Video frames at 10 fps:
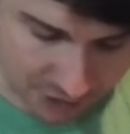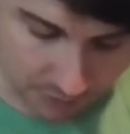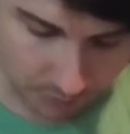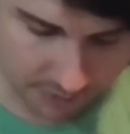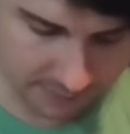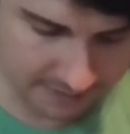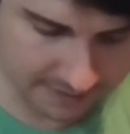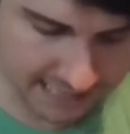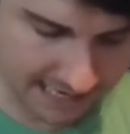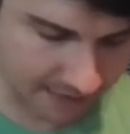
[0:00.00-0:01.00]
actually worked with the
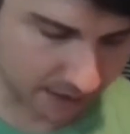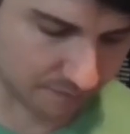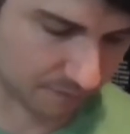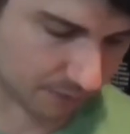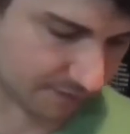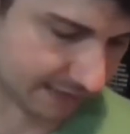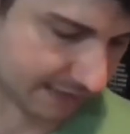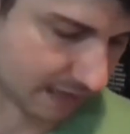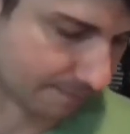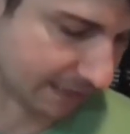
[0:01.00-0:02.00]
data of one of
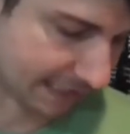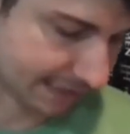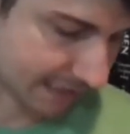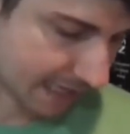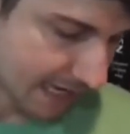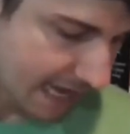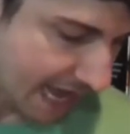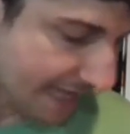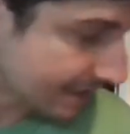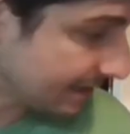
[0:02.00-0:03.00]
these companies,
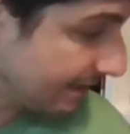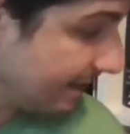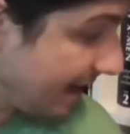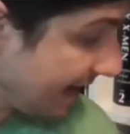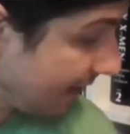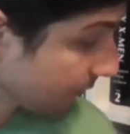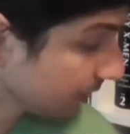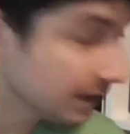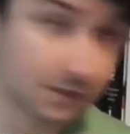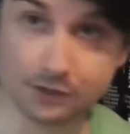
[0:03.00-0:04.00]
and they
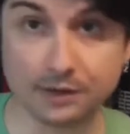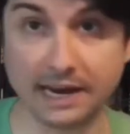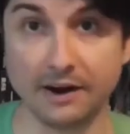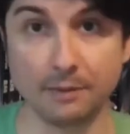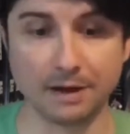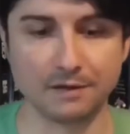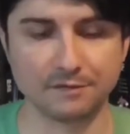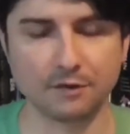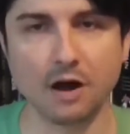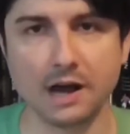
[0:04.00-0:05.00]
really do care about
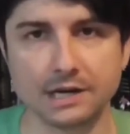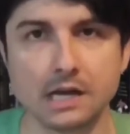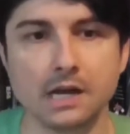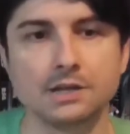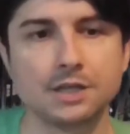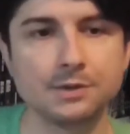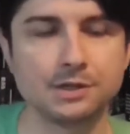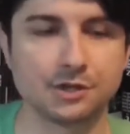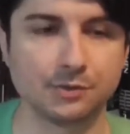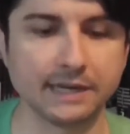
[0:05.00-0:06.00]
fraud to a
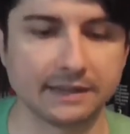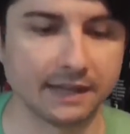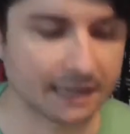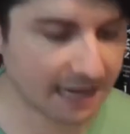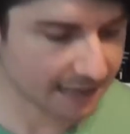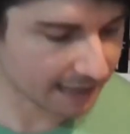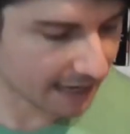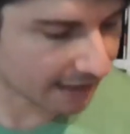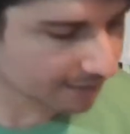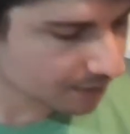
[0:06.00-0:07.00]
degree, like
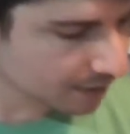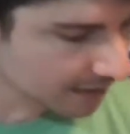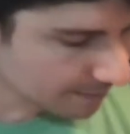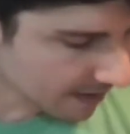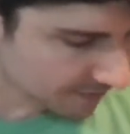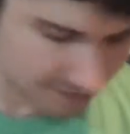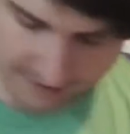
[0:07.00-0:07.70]
to the amount